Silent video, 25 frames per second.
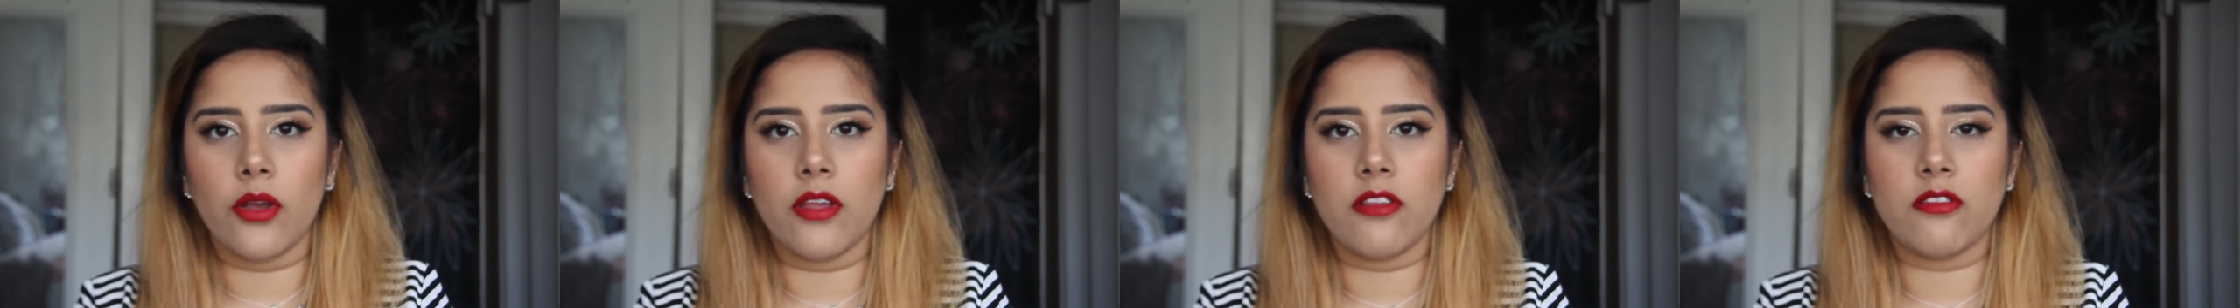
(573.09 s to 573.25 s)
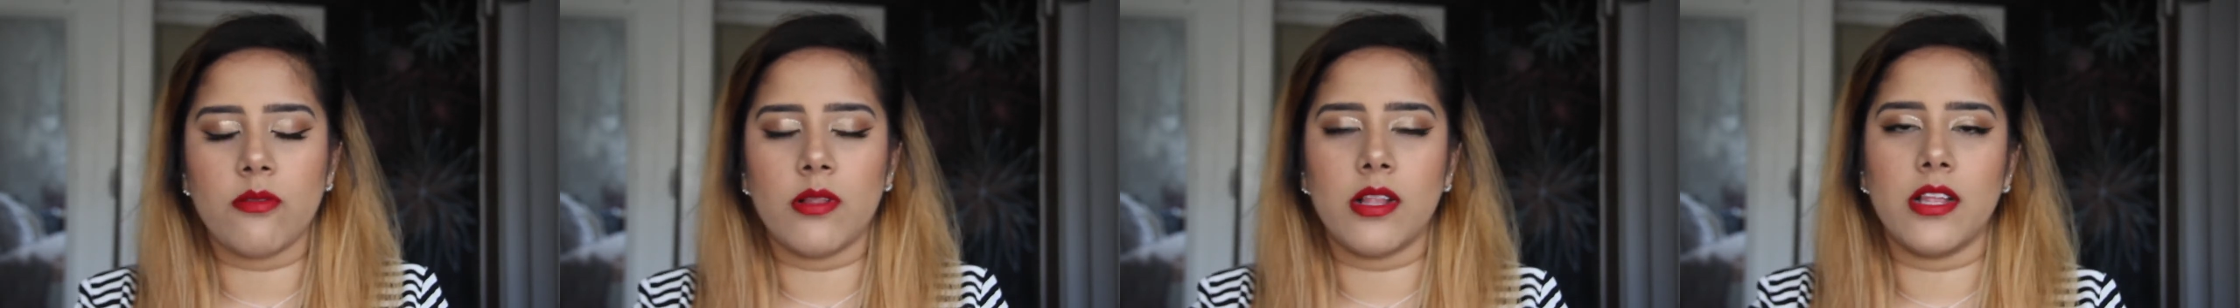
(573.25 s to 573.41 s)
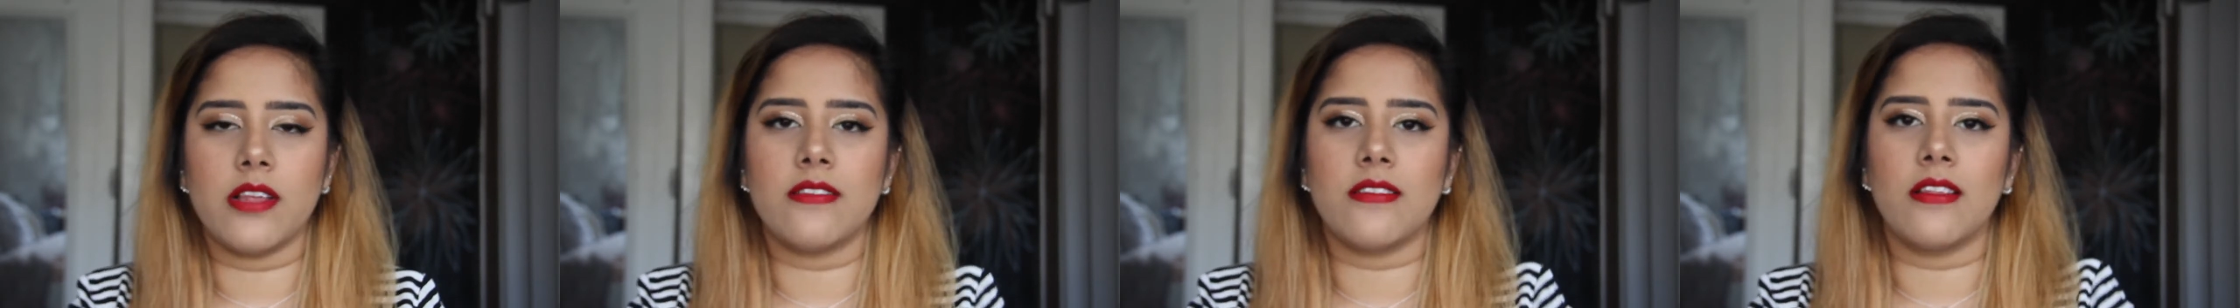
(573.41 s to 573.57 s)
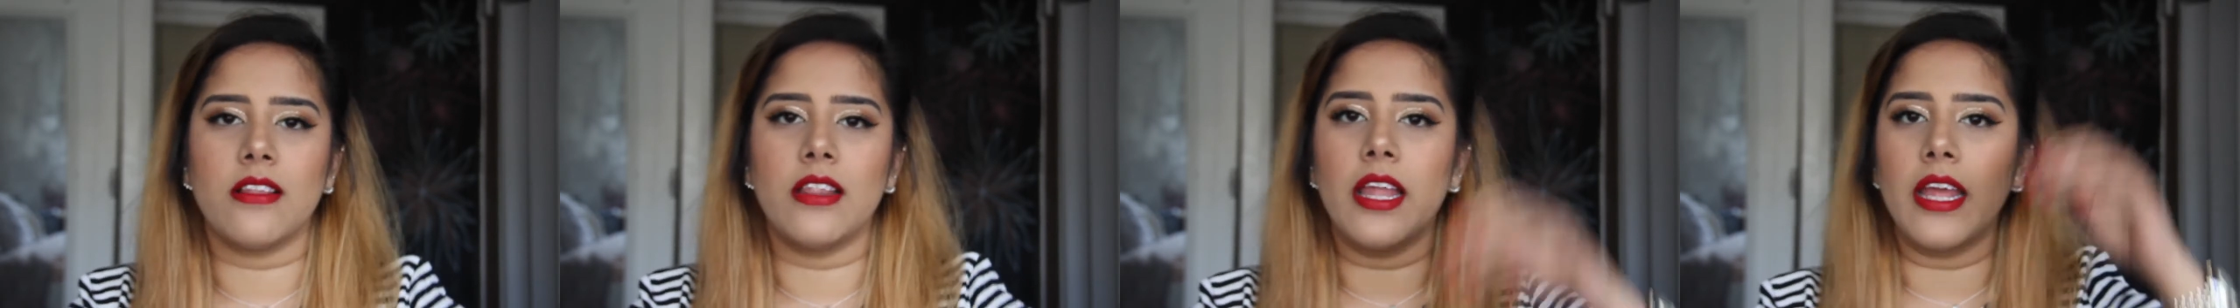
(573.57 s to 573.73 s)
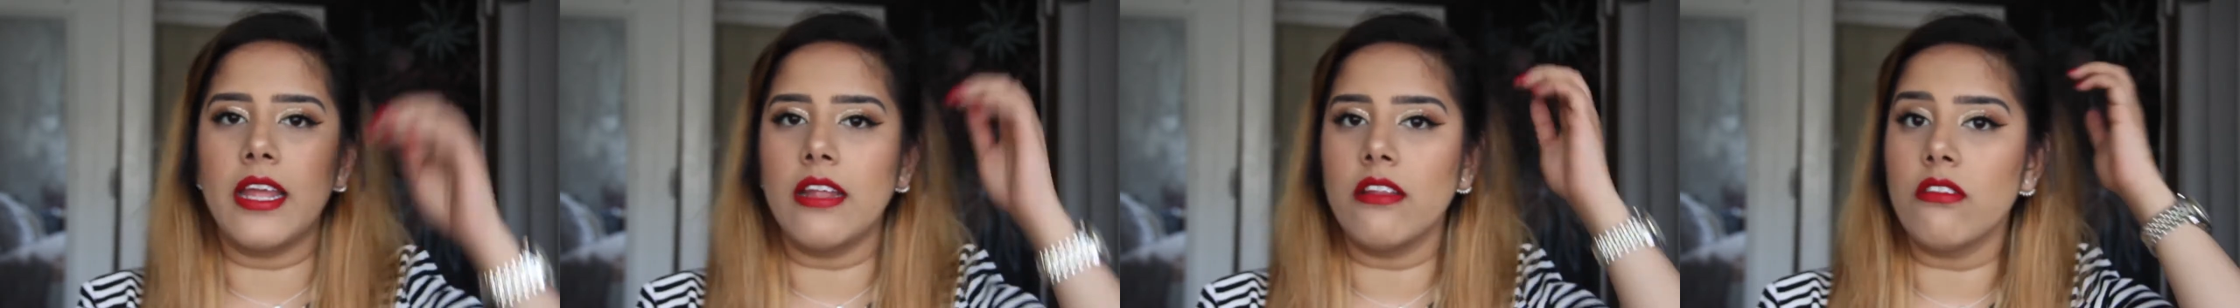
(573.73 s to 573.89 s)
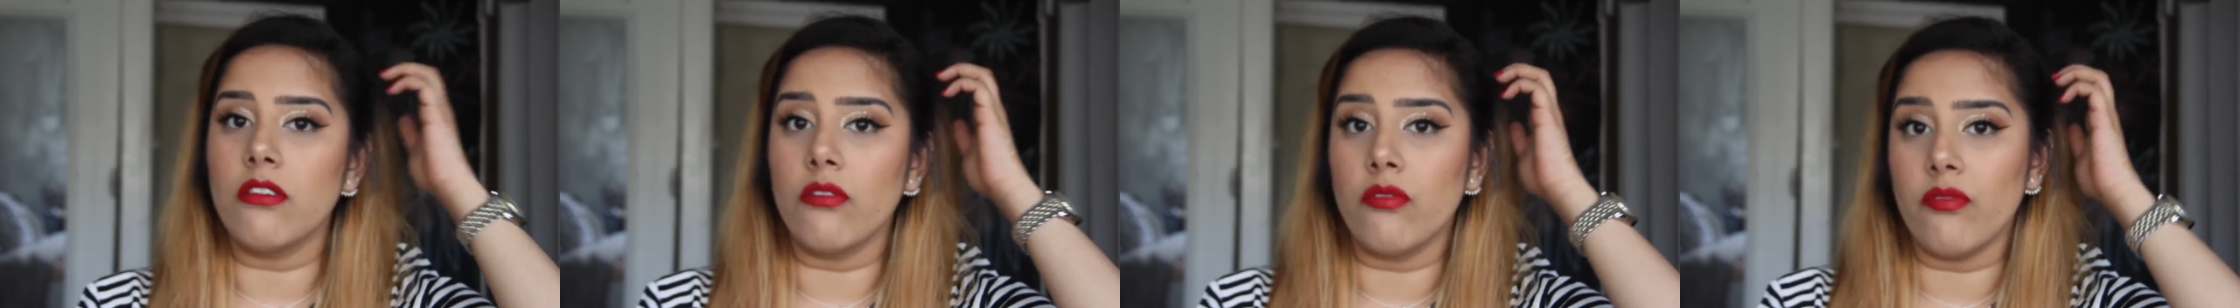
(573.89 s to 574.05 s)
as well as a
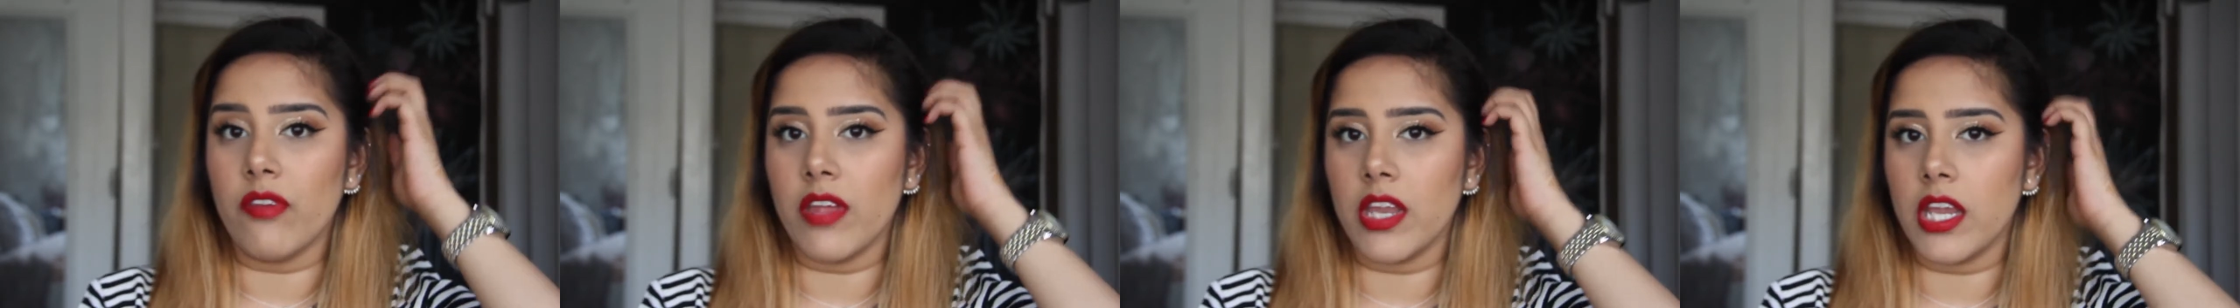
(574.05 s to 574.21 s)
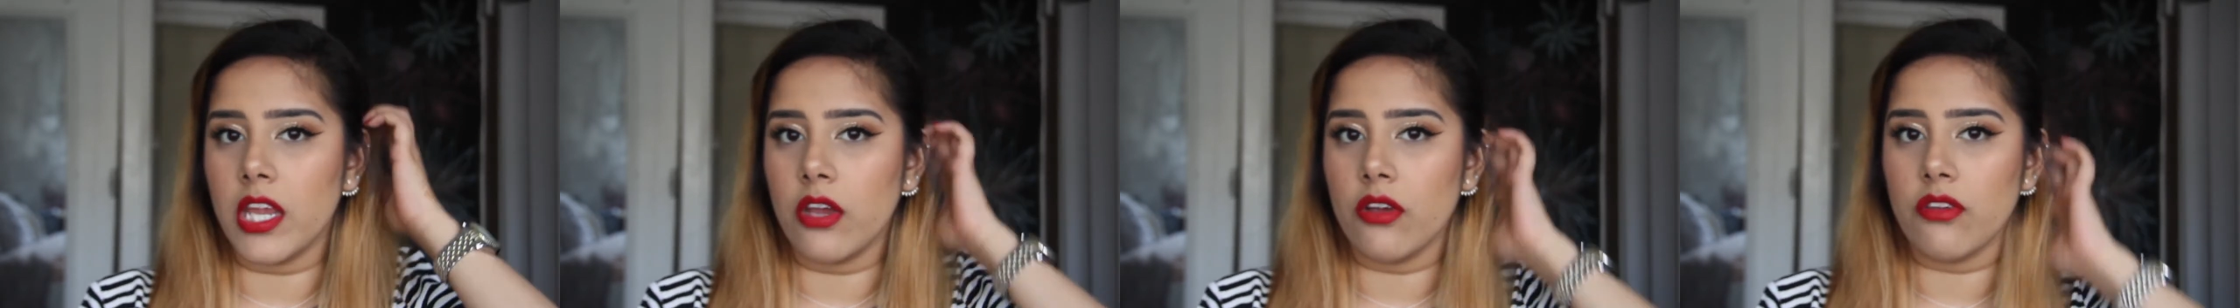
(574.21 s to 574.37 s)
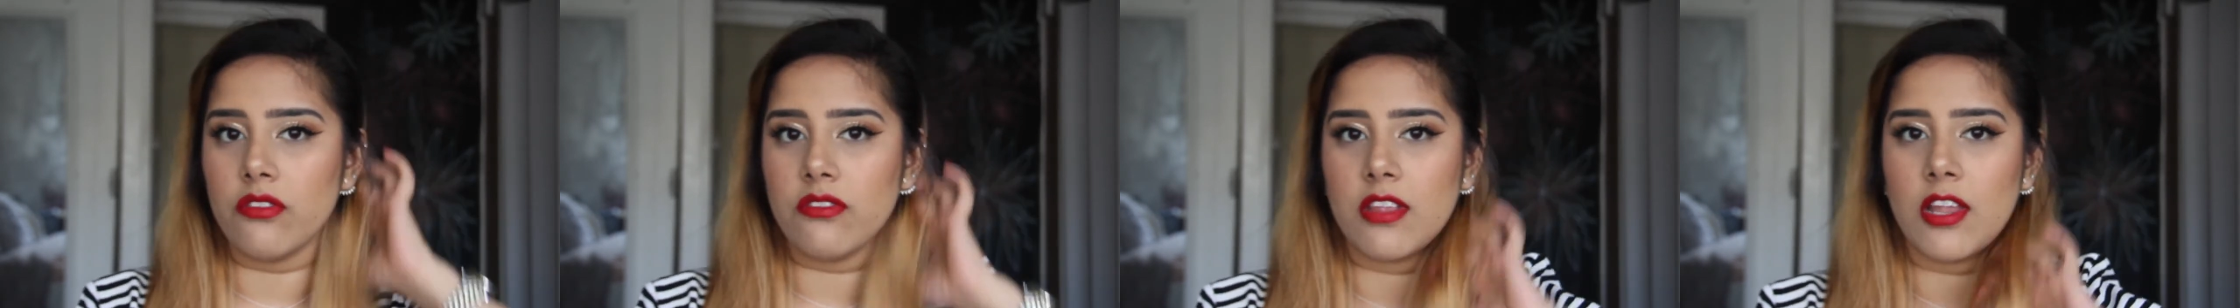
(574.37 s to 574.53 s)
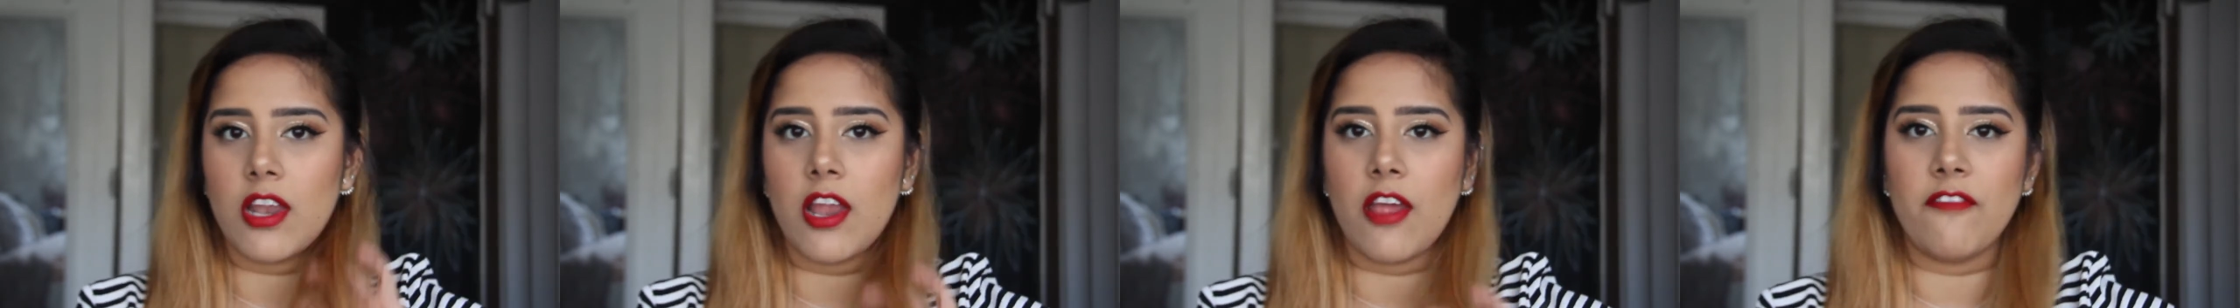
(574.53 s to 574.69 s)
link to videos that